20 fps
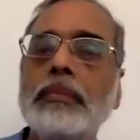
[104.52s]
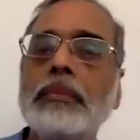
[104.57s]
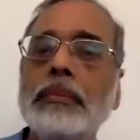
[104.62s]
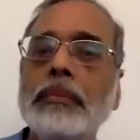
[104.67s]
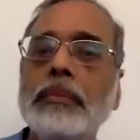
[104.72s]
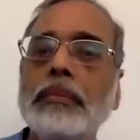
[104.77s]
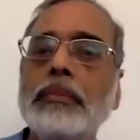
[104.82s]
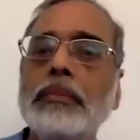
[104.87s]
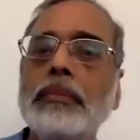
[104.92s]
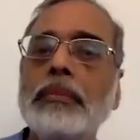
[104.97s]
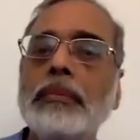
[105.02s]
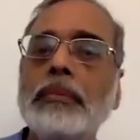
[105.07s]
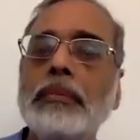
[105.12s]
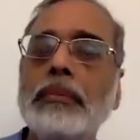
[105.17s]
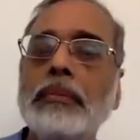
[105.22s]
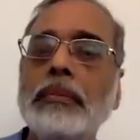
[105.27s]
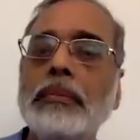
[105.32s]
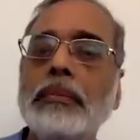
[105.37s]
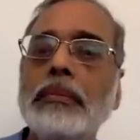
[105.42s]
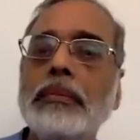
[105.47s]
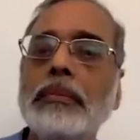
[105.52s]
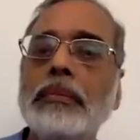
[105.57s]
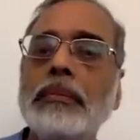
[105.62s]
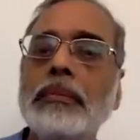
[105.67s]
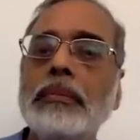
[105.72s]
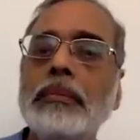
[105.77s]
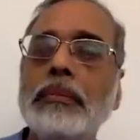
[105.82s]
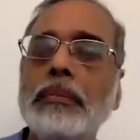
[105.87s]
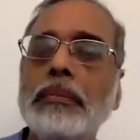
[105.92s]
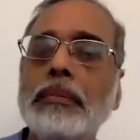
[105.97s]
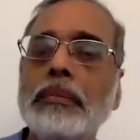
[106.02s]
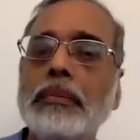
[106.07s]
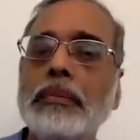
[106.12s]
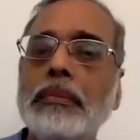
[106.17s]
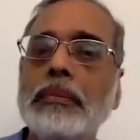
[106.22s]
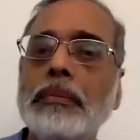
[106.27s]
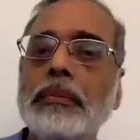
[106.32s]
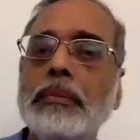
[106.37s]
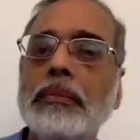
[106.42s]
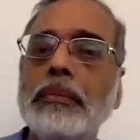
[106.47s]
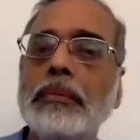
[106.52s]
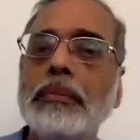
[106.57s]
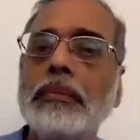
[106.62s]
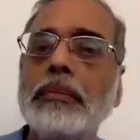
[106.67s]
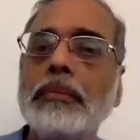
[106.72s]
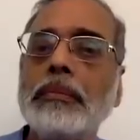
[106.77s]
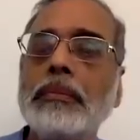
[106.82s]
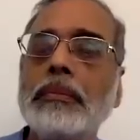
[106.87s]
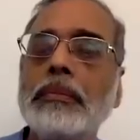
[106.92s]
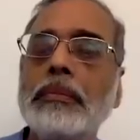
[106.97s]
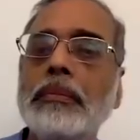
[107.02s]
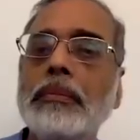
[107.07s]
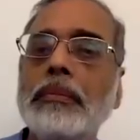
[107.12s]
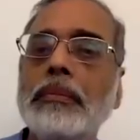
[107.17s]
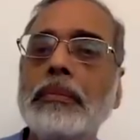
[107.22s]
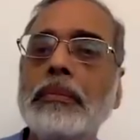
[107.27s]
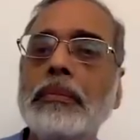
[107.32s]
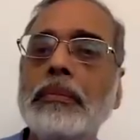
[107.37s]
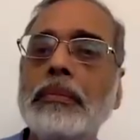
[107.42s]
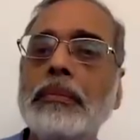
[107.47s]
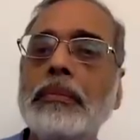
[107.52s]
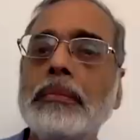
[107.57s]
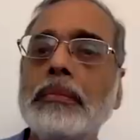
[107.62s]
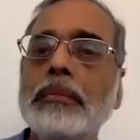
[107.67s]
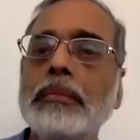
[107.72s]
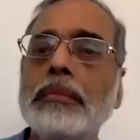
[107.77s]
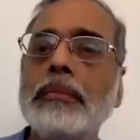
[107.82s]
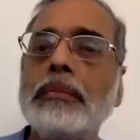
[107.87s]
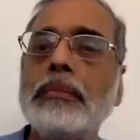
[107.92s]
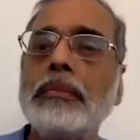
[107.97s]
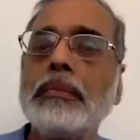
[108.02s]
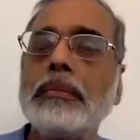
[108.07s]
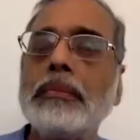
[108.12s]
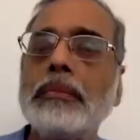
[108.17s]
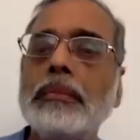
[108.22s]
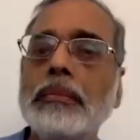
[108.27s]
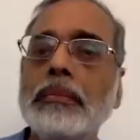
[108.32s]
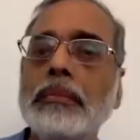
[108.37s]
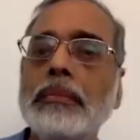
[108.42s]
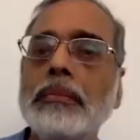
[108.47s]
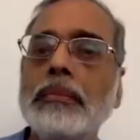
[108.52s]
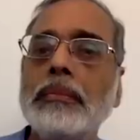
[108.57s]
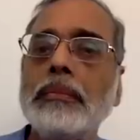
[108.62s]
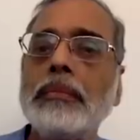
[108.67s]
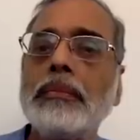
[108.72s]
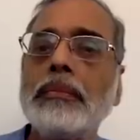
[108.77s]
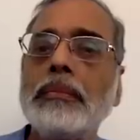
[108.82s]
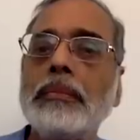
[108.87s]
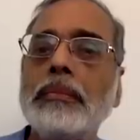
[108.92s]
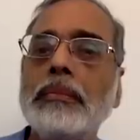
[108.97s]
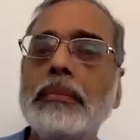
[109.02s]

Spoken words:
No words are spoken by the person on screen.